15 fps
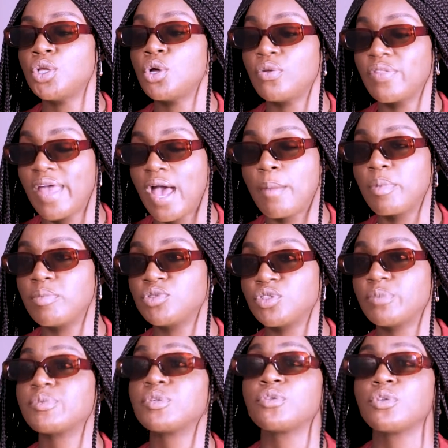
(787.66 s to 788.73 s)
No, the album
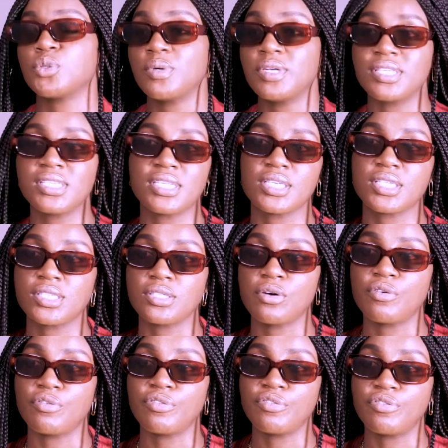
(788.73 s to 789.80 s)
drops on the
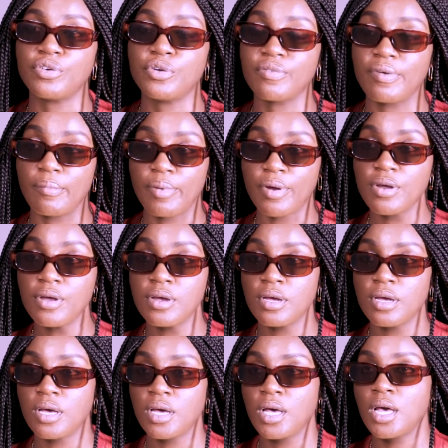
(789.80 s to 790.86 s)
26th of November,
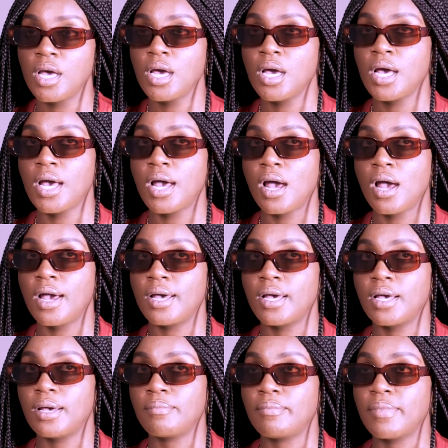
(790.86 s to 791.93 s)

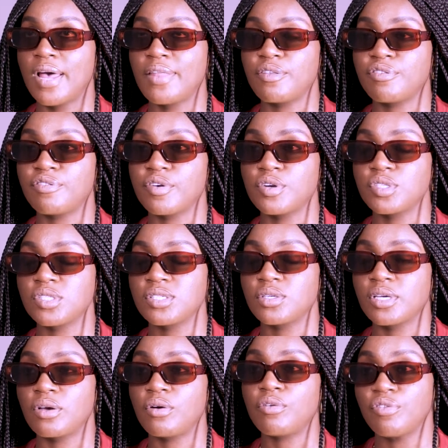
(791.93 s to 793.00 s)
and the first
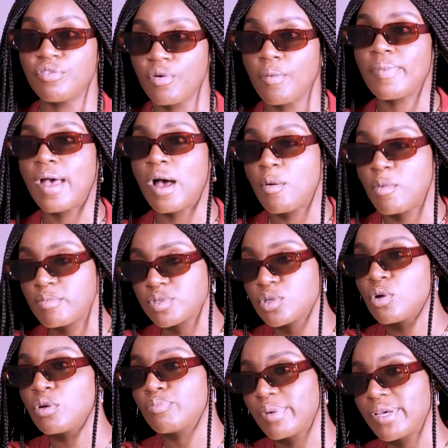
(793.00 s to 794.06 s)
single from that album is
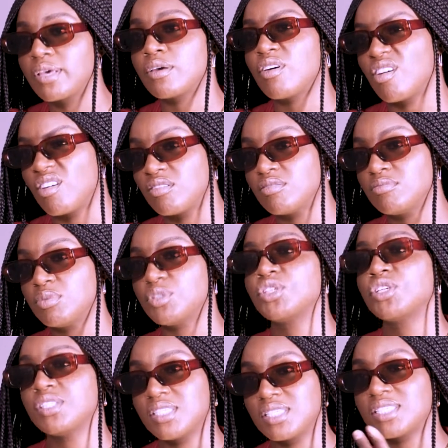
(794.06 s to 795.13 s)
called Big Girl,
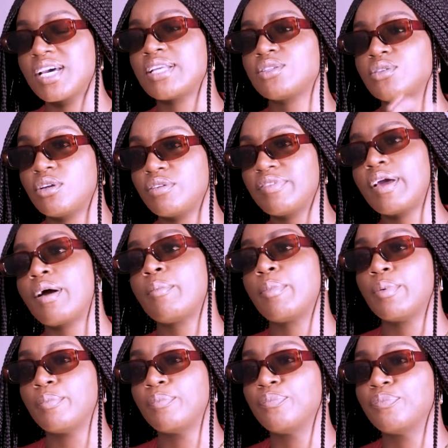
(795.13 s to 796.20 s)
which is the title of the
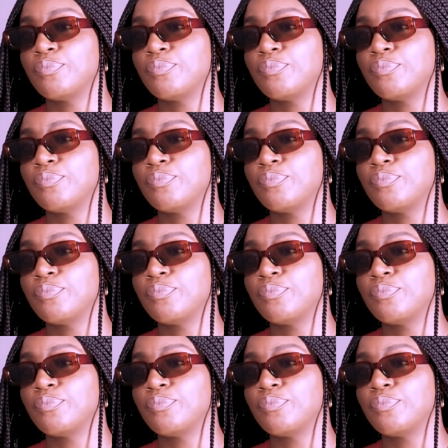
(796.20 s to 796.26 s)
album.